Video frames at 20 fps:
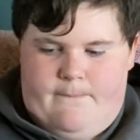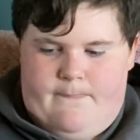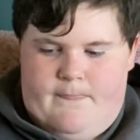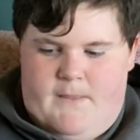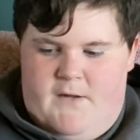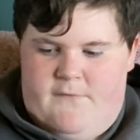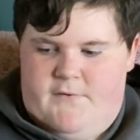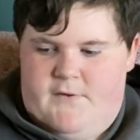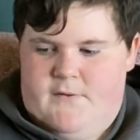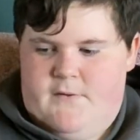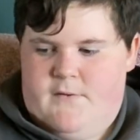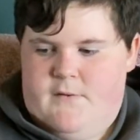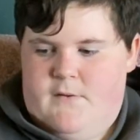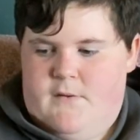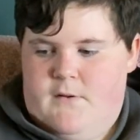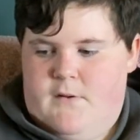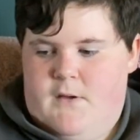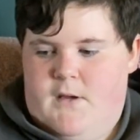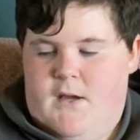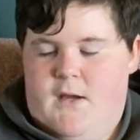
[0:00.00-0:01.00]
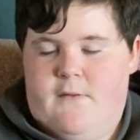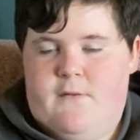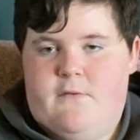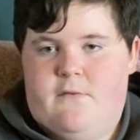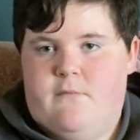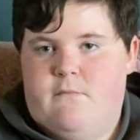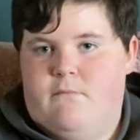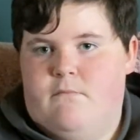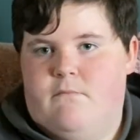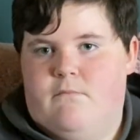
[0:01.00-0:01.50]
love it. And there's
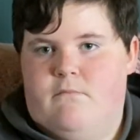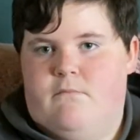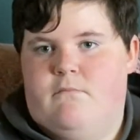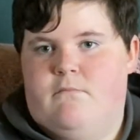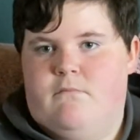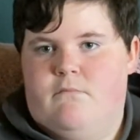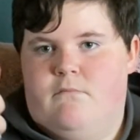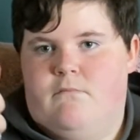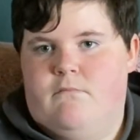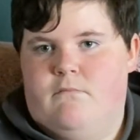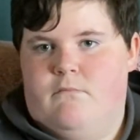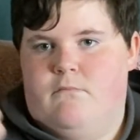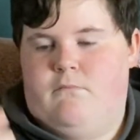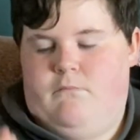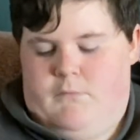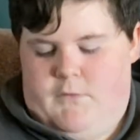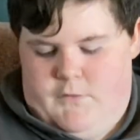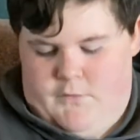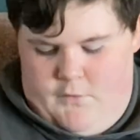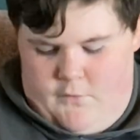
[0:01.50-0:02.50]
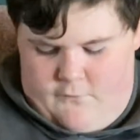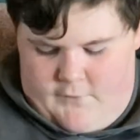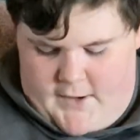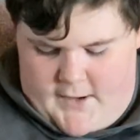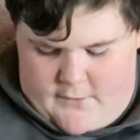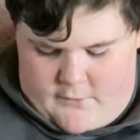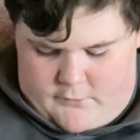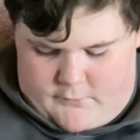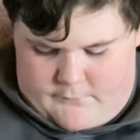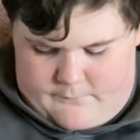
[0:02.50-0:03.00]
there's no
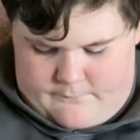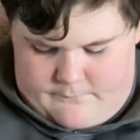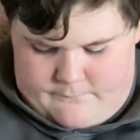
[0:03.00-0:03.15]
rattle.